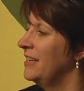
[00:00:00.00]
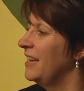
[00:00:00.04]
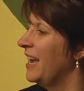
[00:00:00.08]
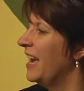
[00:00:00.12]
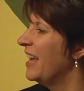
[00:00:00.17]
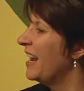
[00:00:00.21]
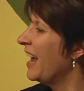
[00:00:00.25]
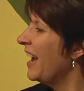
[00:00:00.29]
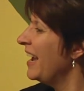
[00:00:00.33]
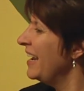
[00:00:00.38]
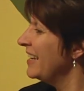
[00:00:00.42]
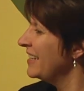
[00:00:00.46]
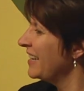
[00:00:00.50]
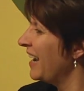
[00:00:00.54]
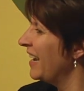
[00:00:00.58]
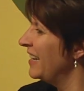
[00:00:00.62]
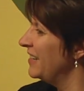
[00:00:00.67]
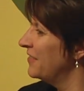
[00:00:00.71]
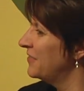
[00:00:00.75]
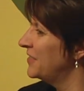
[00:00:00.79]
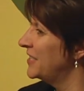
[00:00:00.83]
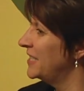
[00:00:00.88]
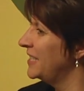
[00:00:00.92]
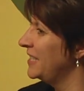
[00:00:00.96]
And I had kind
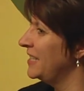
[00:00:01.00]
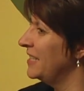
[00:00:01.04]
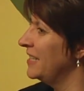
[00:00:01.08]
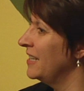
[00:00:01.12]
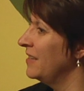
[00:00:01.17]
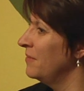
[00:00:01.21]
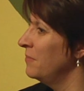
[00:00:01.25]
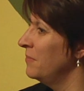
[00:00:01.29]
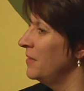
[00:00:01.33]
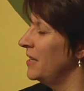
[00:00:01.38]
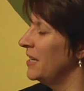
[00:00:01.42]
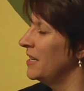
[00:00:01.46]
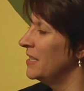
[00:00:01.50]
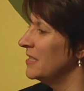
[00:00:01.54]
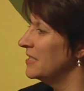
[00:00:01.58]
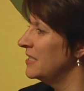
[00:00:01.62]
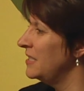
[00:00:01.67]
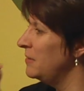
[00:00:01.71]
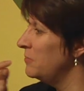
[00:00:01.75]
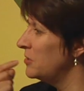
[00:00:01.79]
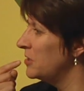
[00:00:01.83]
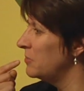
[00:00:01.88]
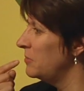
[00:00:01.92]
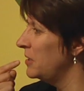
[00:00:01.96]
of seen him, and it
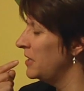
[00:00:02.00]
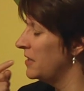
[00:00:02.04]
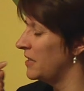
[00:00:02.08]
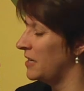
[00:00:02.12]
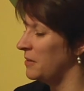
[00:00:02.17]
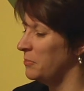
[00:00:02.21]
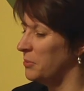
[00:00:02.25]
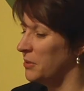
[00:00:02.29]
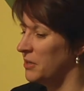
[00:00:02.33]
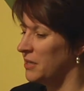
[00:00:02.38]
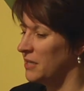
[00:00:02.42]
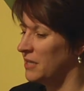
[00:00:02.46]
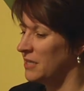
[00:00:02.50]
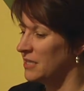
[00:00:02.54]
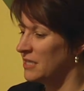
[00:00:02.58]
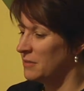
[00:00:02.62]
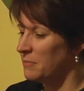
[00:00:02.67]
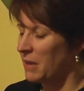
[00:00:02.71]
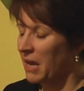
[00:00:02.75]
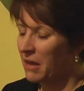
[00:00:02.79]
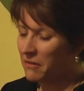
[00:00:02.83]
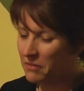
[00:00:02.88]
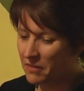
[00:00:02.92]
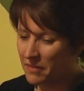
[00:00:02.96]
seemed to me that he put it in his
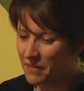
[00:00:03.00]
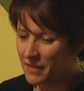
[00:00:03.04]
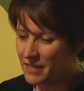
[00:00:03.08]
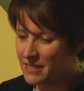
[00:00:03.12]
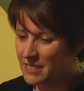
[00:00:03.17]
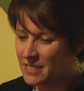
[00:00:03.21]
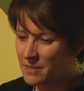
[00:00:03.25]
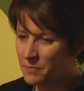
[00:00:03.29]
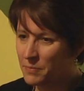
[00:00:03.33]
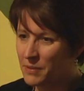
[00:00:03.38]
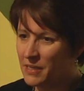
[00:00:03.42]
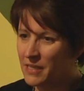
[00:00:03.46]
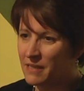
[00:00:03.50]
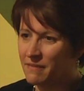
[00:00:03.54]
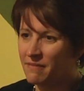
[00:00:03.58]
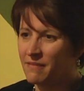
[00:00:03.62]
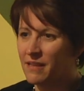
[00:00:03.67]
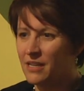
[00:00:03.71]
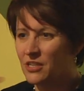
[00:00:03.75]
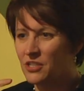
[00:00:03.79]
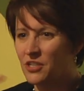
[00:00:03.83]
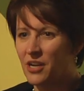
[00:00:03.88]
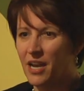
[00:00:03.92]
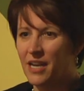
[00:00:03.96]
mouth and then spit and
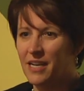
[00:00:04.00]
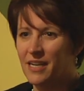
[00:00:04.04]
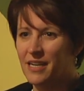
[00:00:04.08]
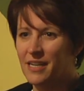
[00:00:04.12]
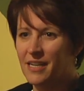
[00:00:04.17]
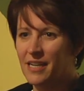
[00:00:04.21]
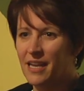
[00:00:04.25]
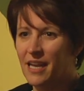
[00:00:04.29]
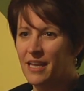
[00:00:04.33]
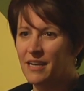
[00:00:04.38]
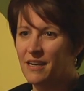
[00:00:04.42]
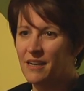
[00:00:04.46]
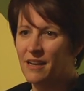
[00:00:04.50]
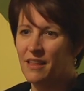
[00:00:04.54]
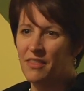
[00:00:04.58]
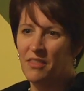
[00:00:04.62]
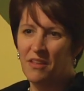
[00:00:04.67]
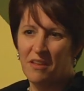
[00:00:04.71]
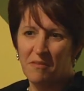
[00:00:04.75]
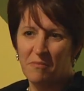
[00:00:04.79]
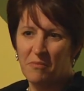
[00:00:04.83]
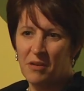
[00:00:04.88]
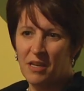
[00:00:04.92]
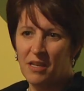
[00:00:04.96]
then tried it again, and I
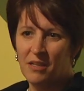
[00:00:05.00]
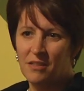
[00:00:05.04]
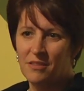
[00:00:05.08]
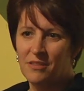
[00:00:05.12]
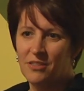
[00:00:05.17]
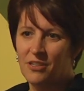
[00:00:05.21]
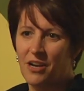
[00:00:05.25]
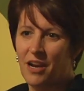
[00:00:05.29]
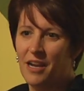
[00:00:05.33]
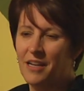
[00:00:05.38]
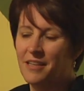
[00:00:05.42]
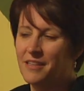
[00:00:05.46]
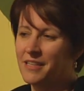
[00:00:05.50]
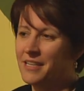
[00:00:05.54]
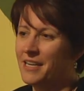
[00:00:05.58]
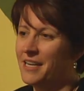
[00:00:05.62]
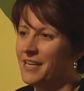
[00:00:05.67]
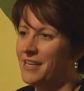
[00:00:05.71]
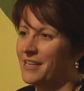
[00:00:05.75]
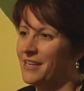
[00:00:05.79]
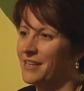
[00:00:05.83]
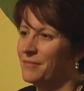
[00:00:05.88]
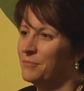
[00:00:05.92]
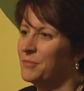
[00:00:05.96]
thought, well, trial and
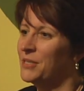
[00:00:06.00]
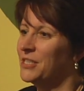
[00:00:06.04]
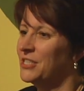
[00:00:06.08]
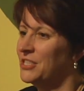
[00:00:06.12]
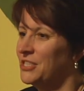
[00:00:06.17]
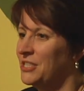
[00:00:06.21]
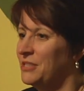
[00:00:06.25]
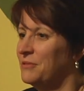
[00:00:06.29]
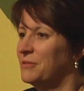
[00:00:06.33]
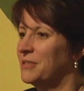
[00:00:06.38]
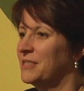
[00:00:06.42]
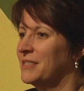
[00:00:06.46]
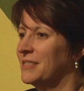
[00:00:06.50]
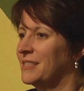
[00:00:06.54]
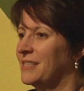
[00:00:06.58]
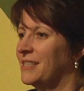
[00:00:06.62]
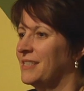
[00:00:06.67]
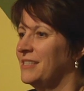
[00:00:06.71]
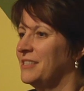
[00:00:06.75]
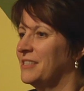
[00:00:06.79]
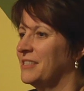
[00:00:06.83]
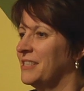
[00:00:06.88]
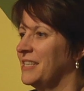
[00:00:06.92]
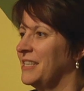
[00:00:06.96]
error, but she was
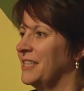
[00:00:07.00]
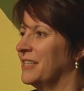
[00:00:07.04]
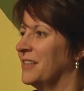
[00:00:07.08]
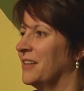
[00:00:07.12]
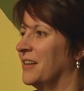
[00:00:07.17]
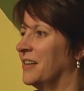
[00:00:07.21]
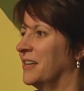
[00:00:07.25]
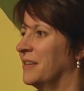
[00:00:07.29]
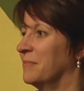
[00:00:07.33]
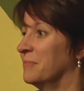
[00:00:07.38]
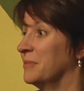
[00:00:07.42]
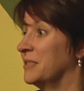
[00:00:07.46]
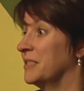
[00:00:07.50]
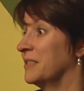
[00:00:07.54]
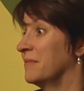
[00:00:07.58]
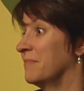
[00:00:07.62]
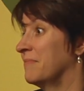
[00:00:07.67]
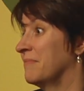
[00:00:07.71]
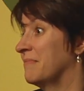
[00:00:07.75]
clearly alarmed.